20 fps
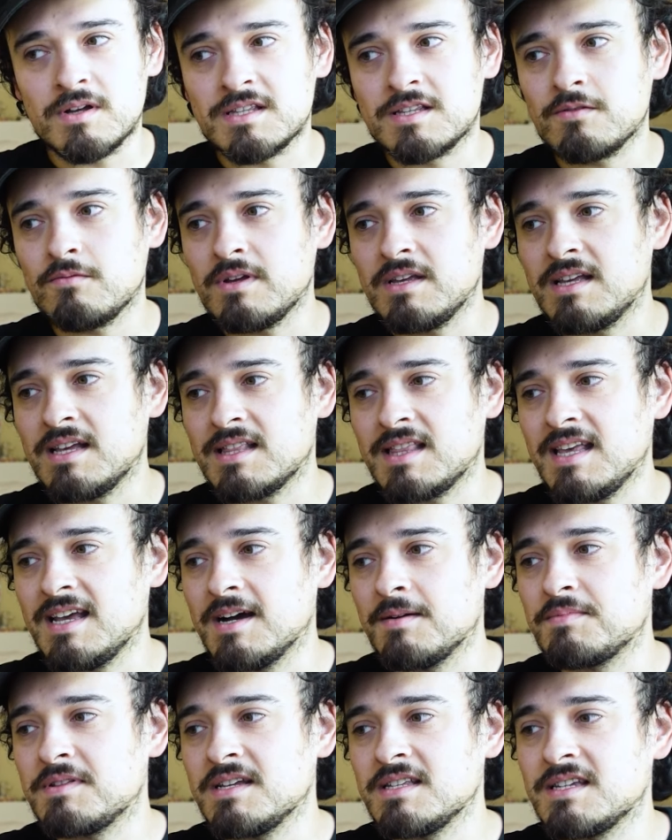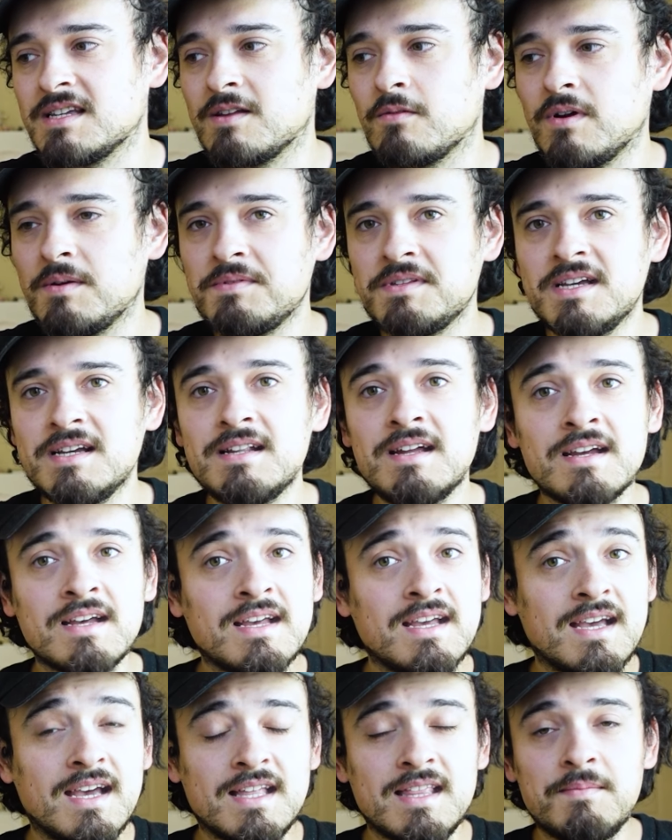once we get the update to the website.
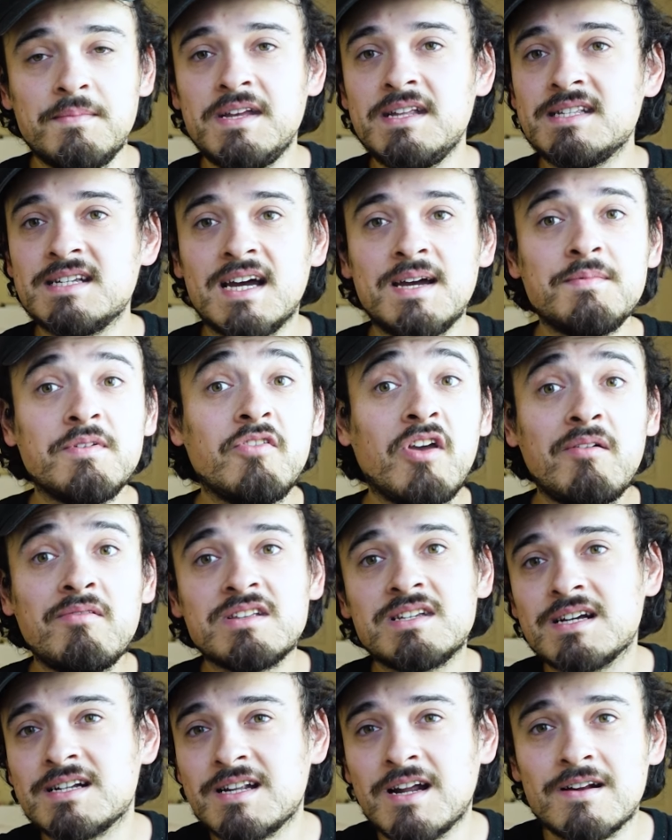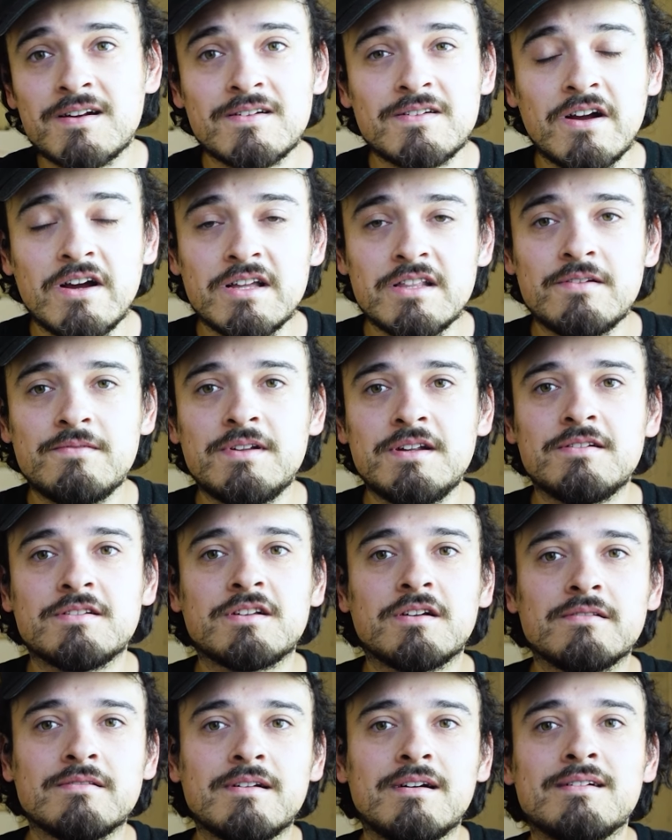In the meantime, if you haven't checked out our other
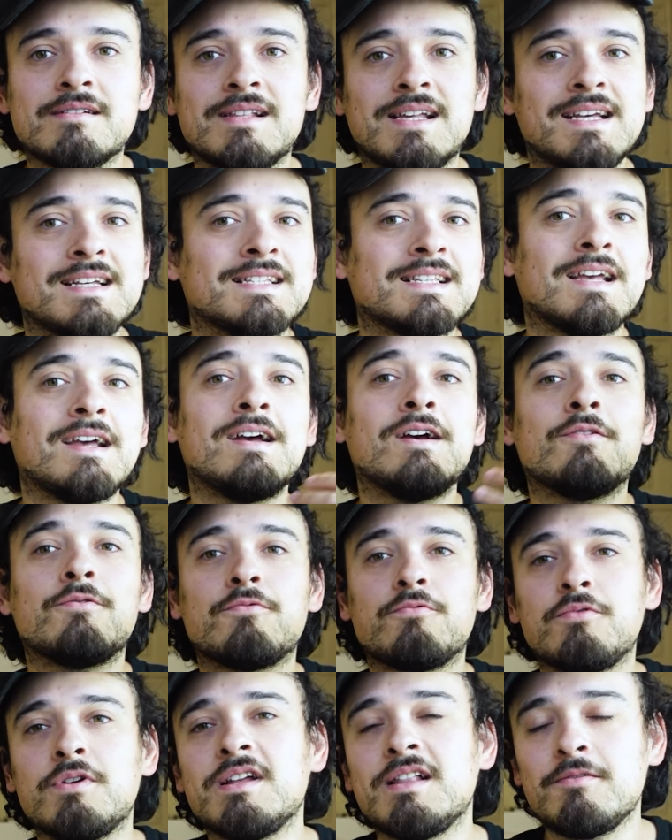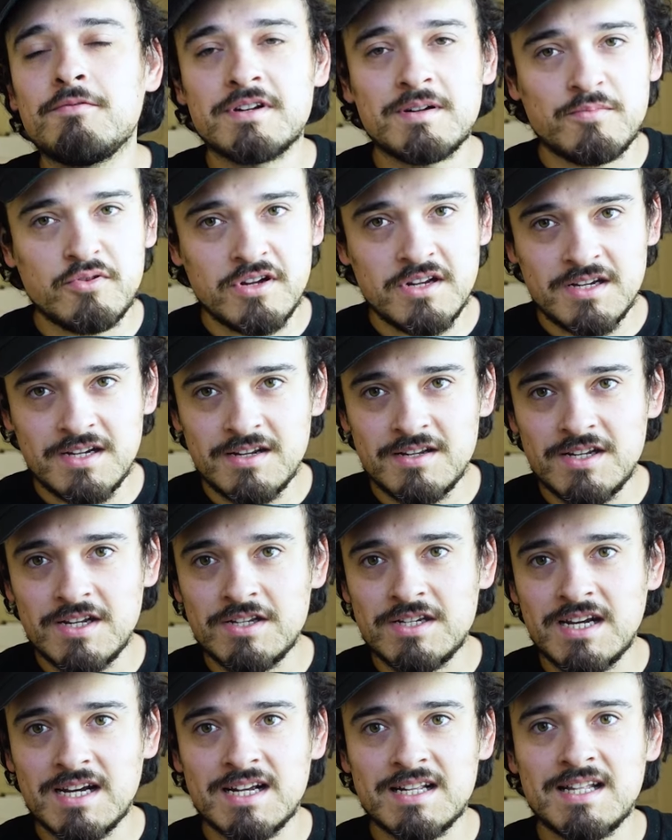videos on long legs, really would appreciate
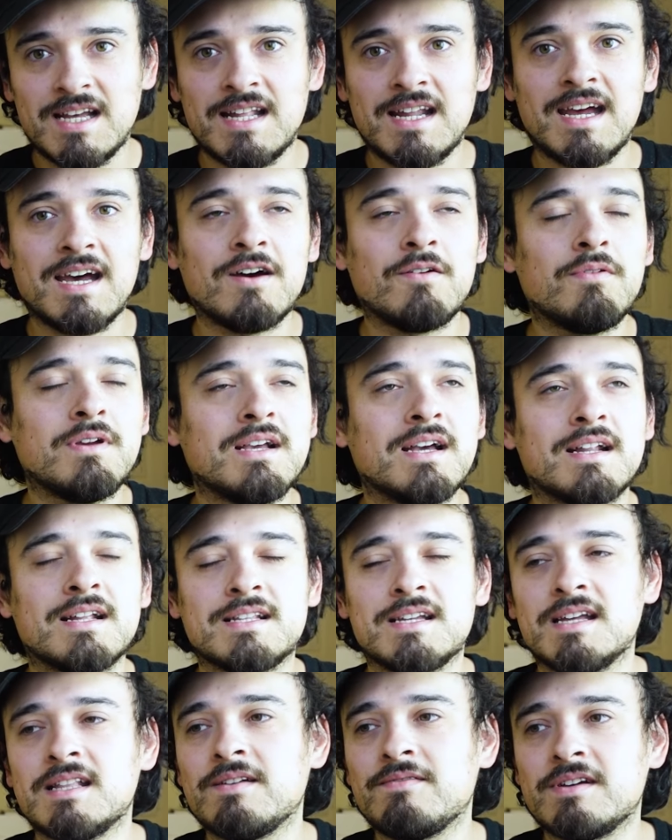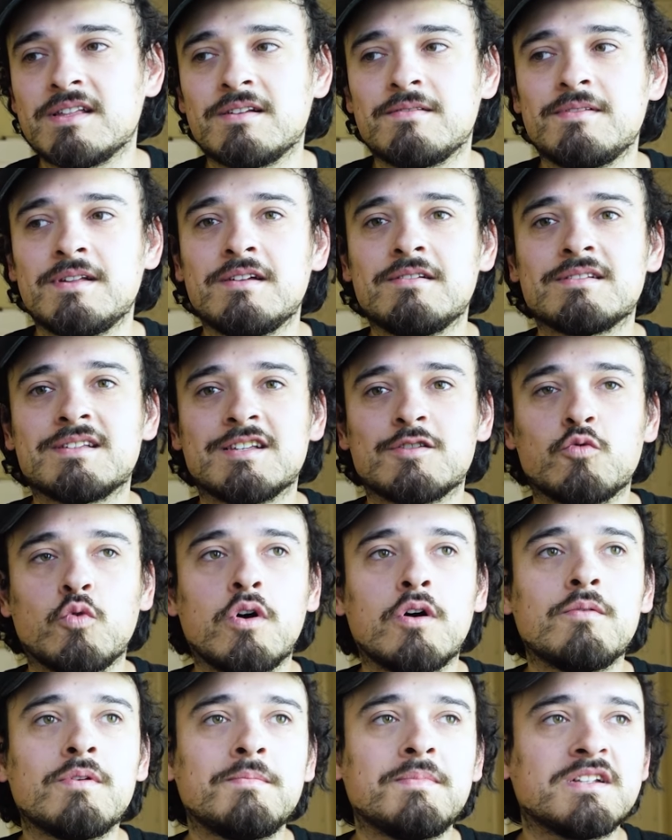you checking that out. We got a ton of other videos as
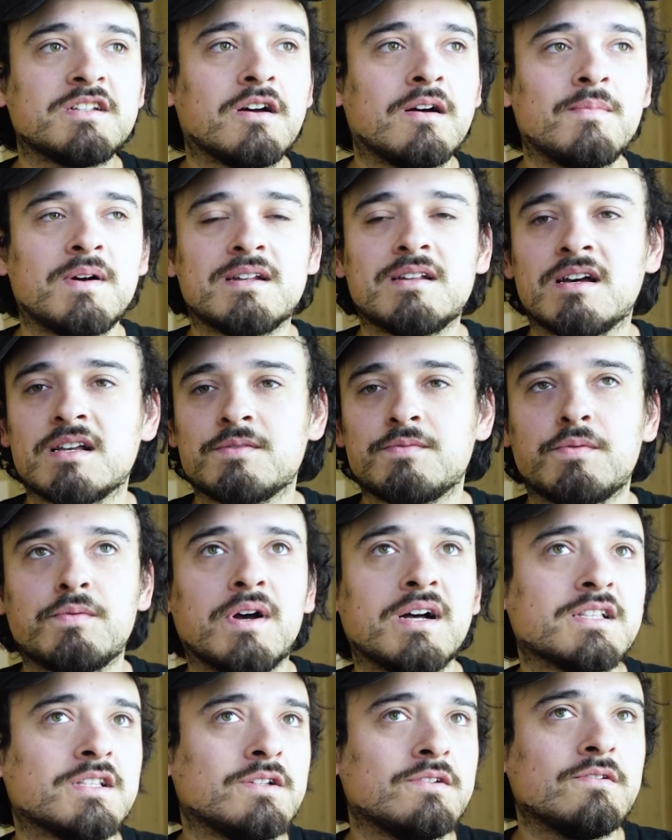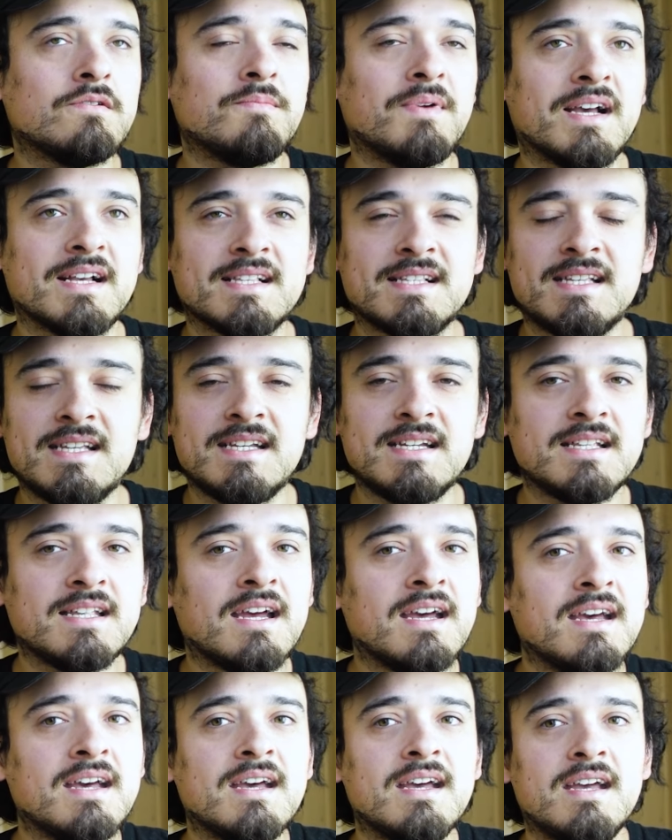well. We've been talking about Nosferatu,
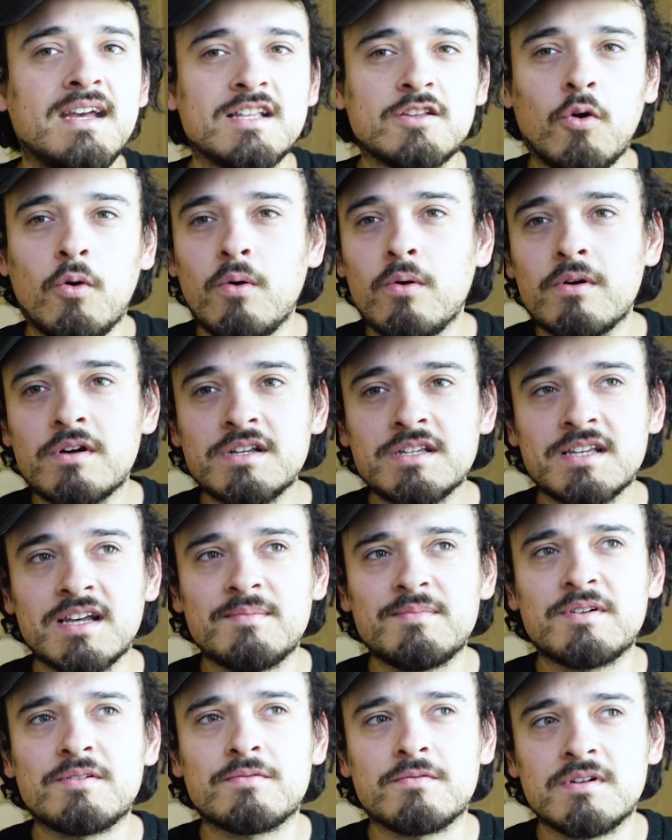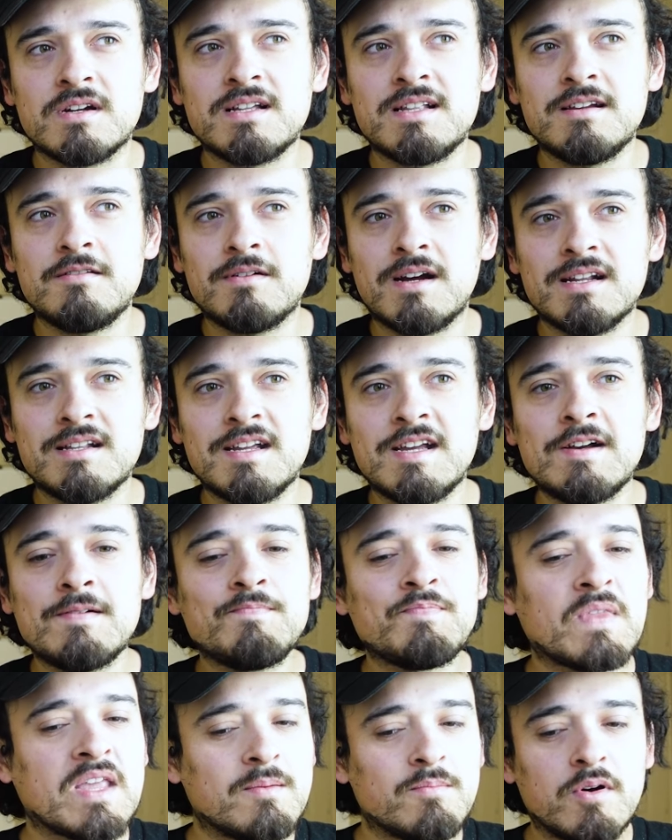MaXXXine. It's horror summer really right
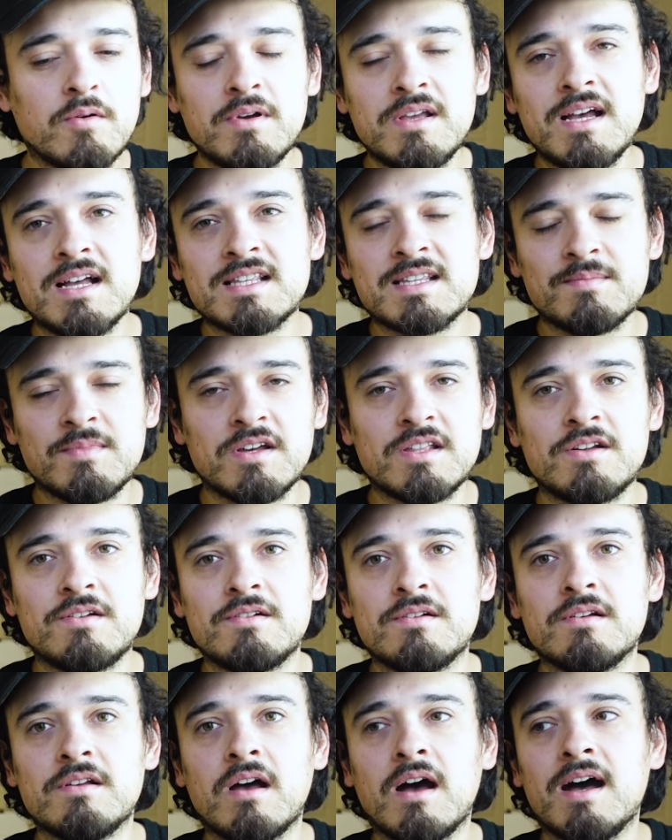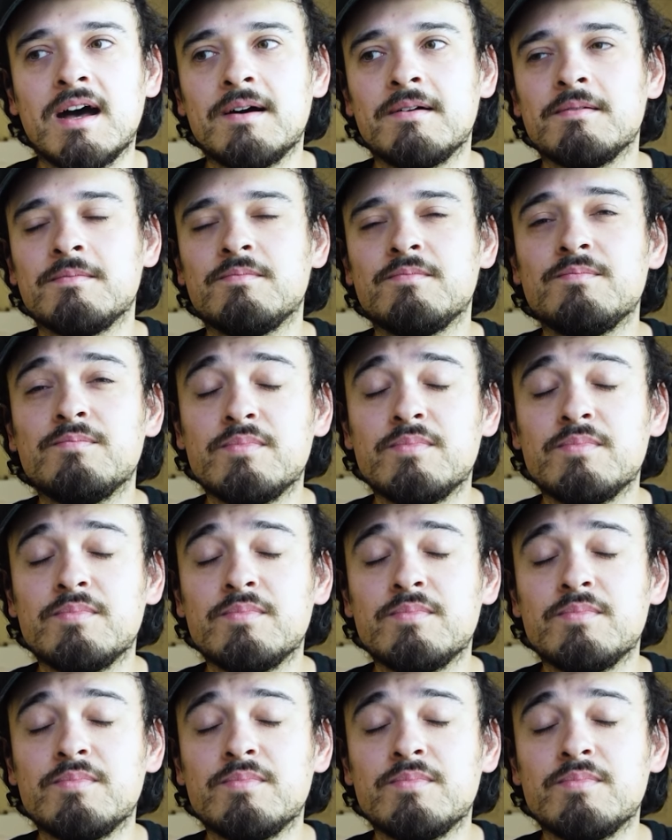now, but we got some other uh,